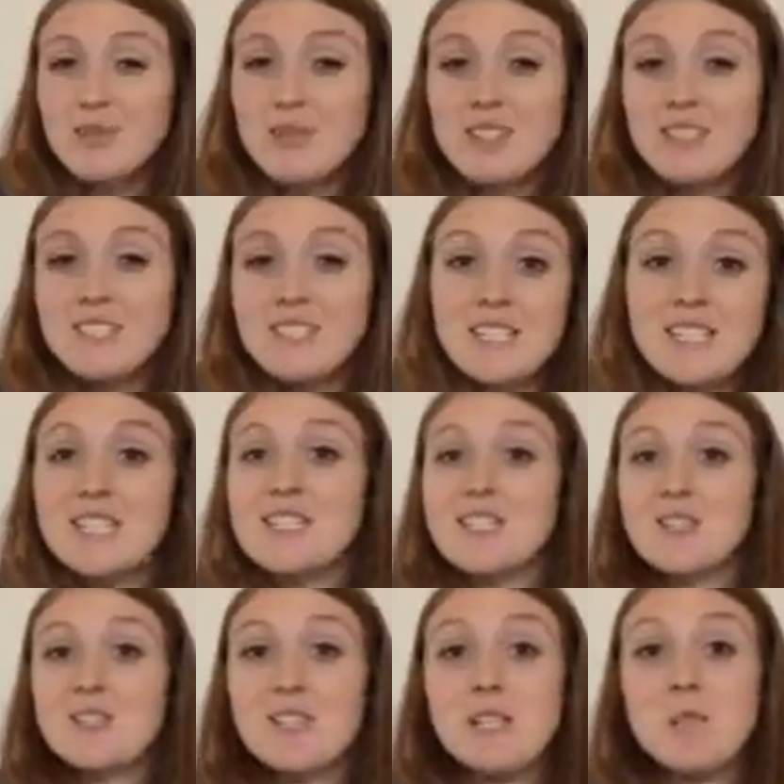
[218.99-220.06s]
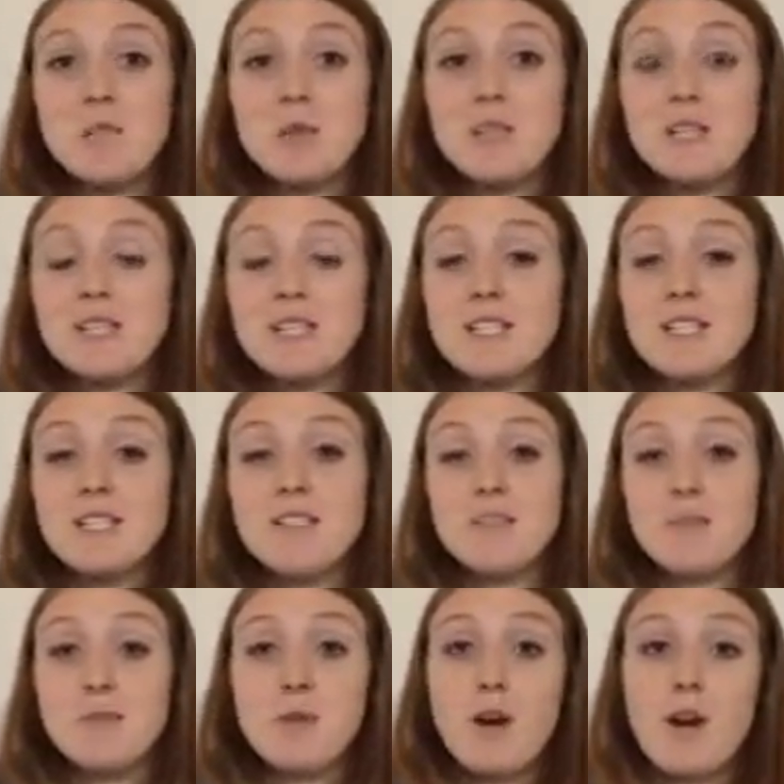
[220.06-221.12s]
We're going to dig a little deeper into the
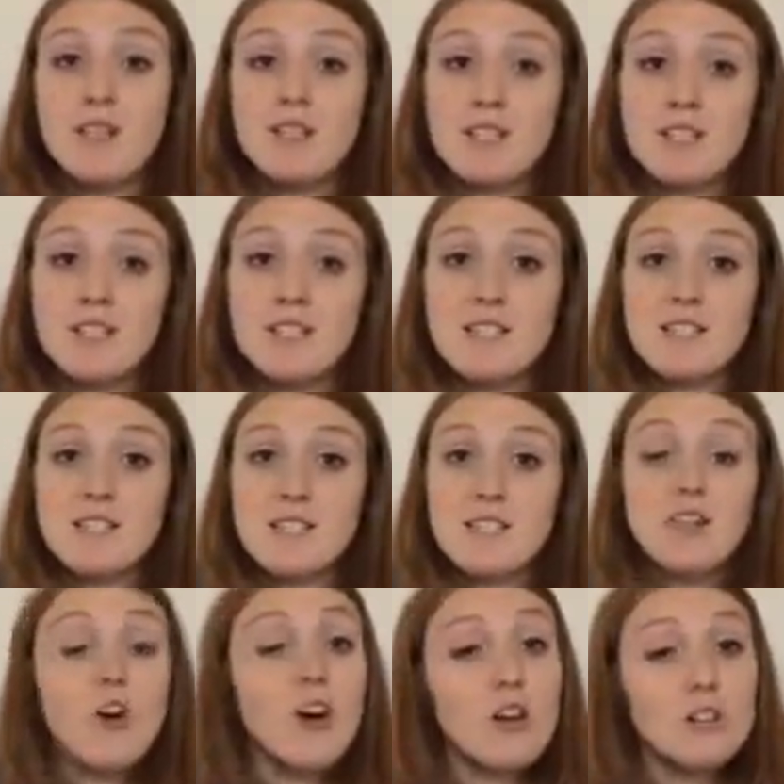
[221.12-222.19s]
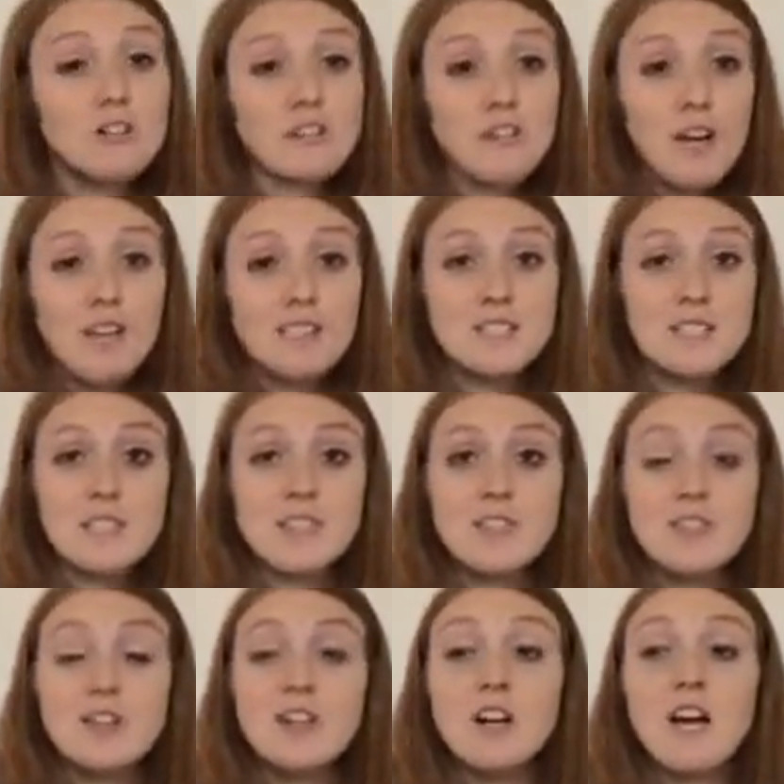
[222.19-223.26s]
different processes that cause the rock
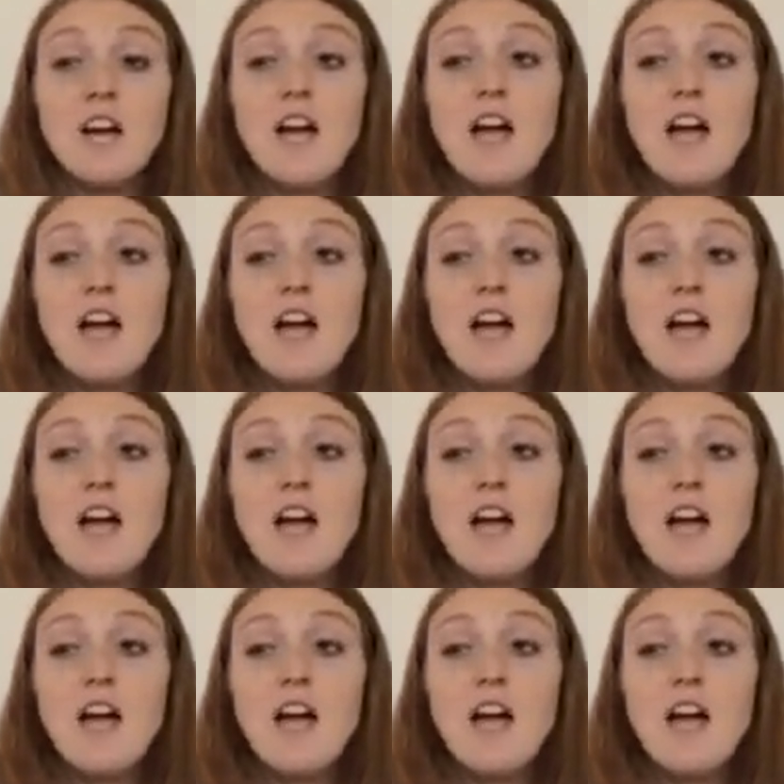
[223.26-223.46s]
cycle,